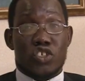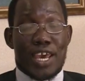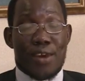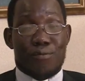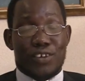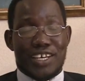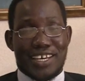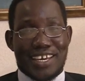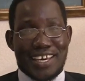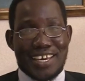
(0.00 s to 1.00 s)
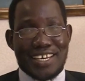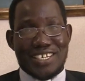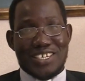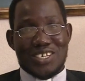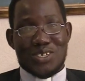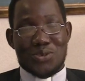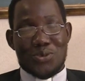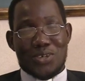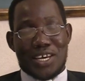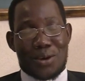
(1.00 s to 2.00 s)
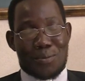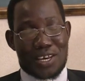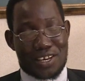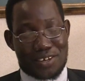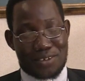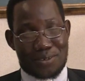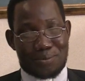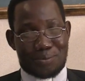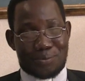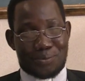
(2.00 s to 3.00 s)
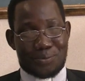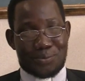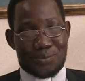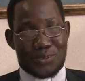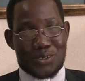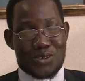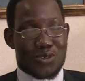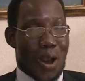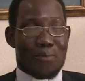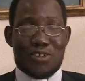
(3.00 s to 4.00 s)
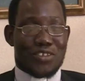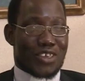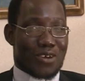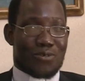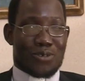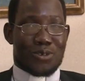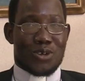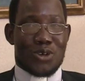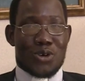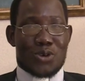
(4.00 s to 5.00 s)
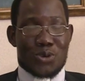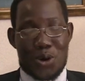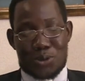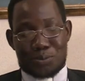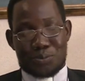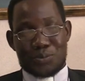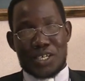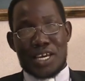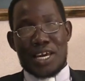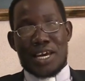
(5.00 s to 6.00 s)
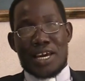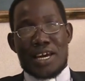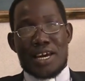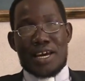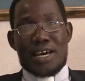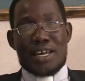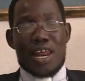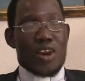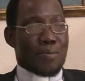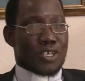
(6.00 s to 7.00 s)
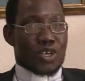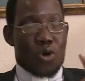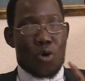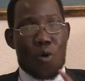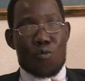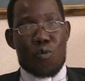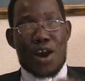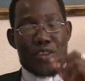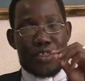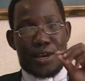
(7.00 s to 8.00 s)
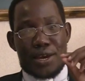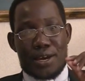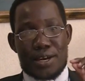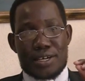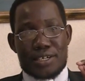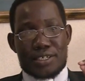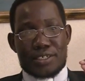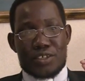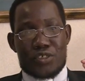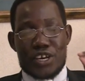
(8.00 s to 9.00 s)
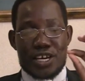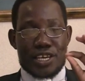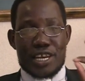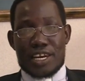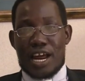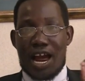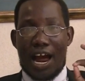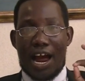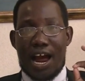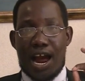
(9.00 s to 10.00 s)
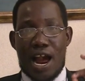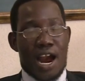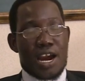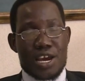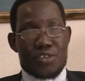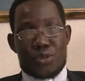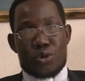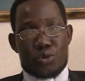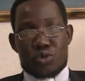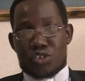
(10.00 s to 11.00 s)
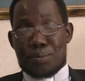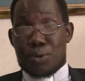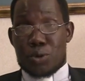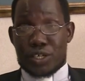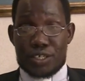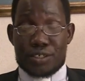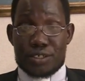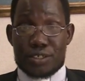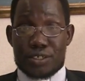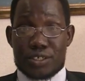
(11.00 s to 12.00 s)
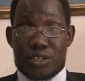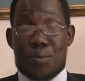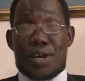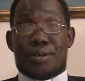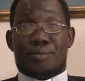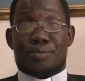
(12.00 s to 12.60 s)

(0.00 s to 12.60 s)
safely into the community. So I'm very thankful to God. Now let me talk of one thing that I thought was important to me.